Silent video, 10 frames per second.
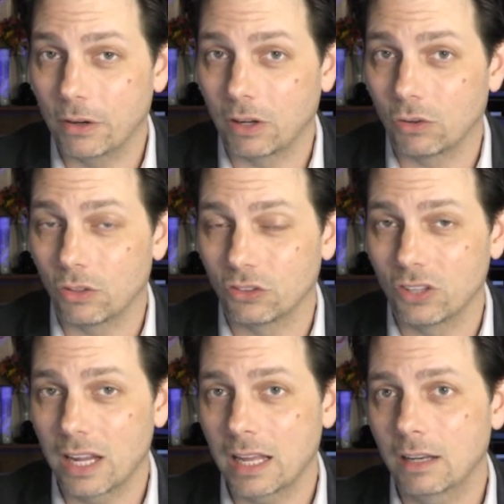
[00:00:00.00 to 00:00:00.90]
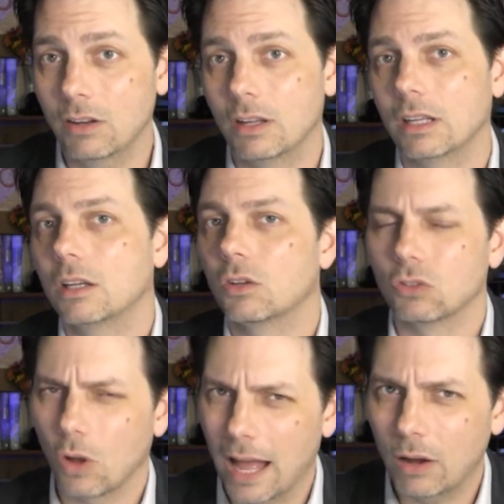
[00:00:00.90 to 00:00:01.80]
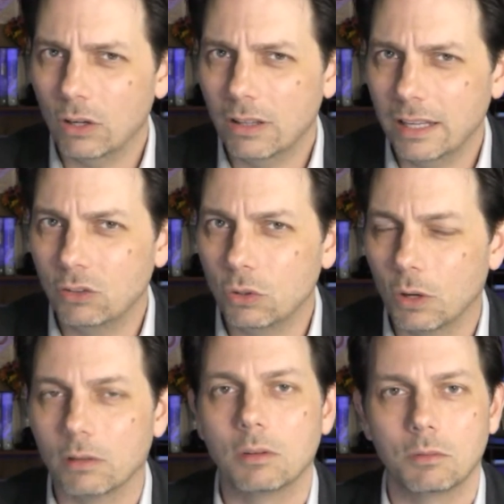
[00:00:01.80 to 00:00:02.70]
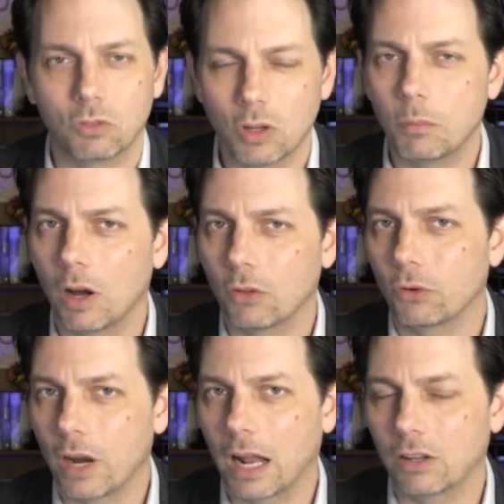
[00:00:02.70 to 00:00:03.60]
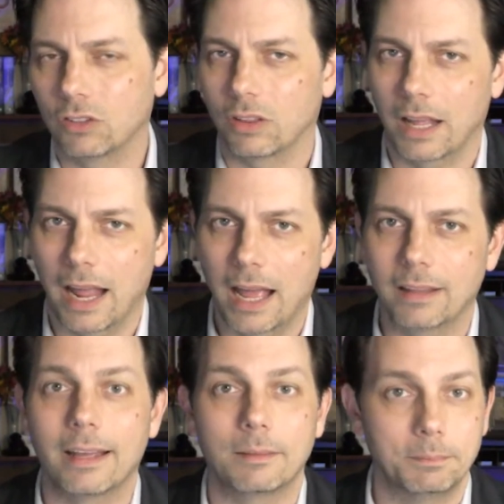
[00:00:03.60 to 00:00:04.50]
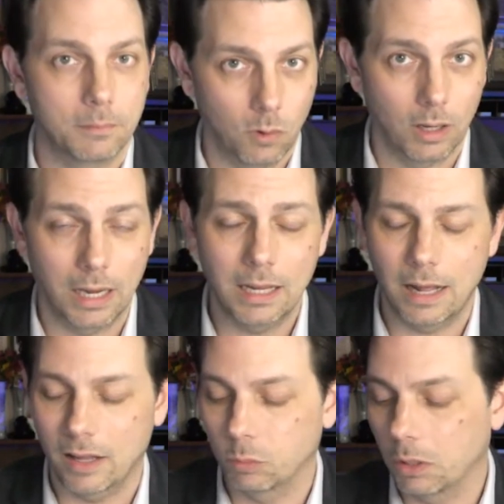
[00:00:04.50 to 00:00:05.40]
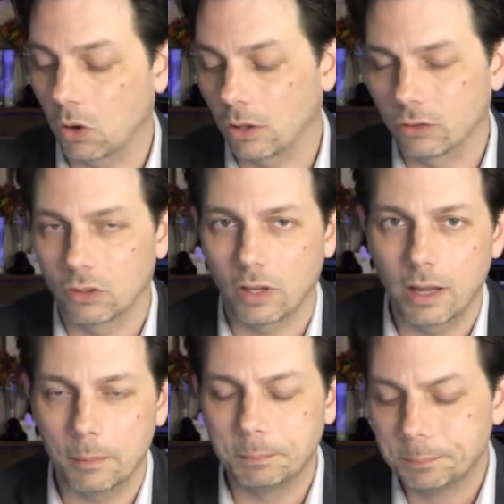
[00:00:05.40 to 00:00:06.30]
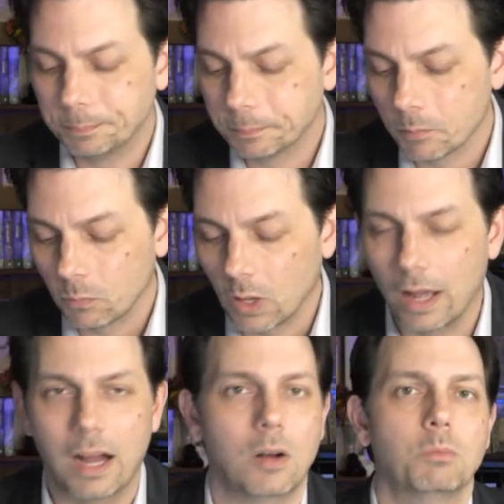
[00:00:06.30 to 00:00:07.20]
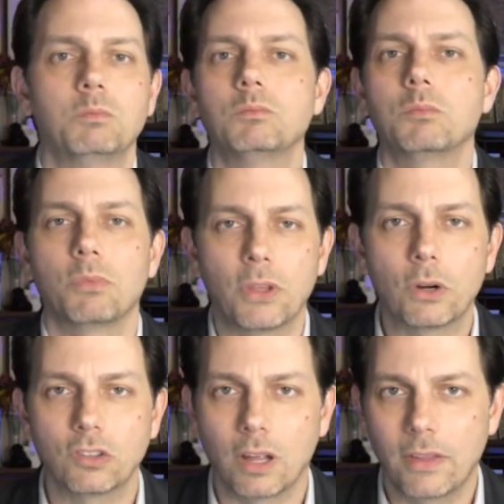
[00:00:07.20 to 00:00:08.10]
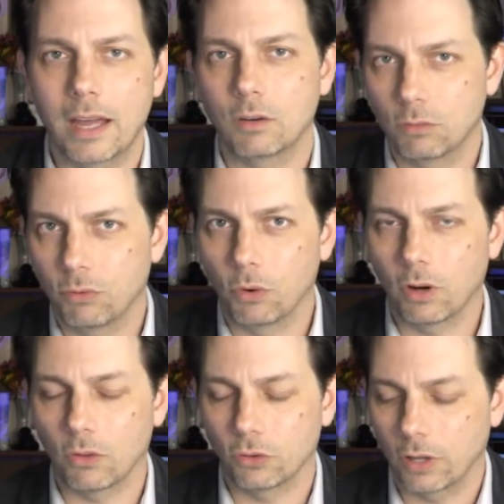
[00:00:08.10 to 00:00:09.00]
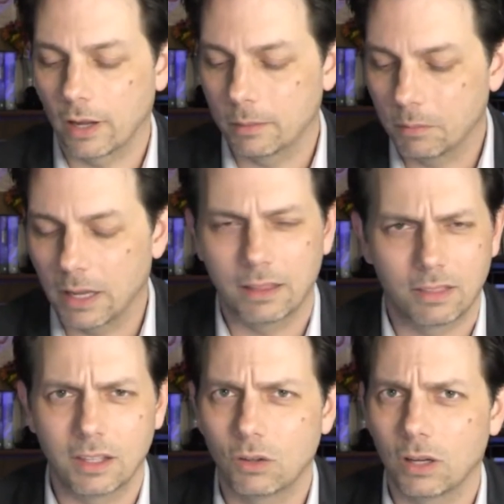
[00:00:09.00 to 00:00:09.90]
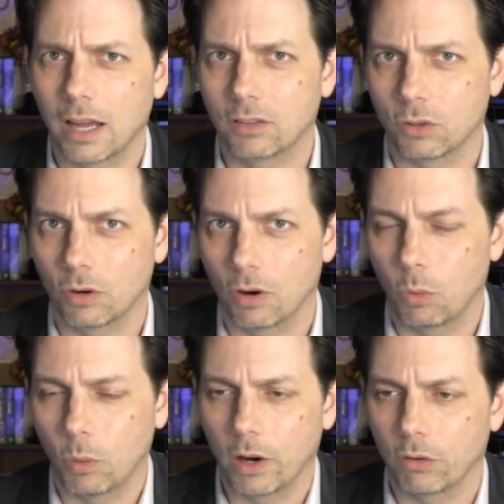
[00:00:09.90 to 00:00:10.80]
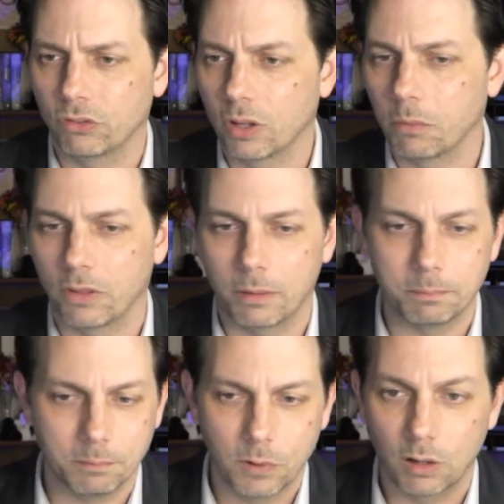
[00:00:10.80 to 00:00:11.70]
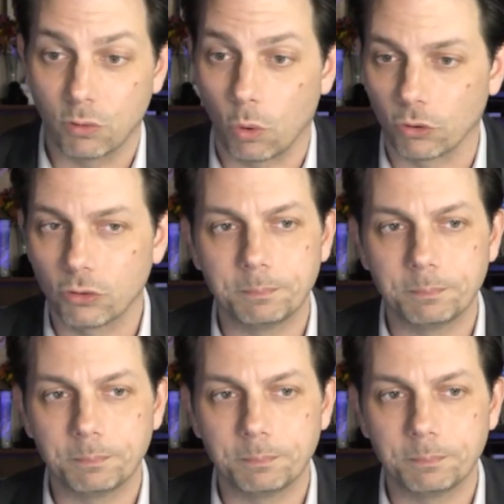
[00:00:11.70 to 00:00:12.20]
under the sand. So how did they do it? Some other knowledge that they had that, again, has been lost to time. Theories on that for another time. I think you guys are aware of some of them, of course.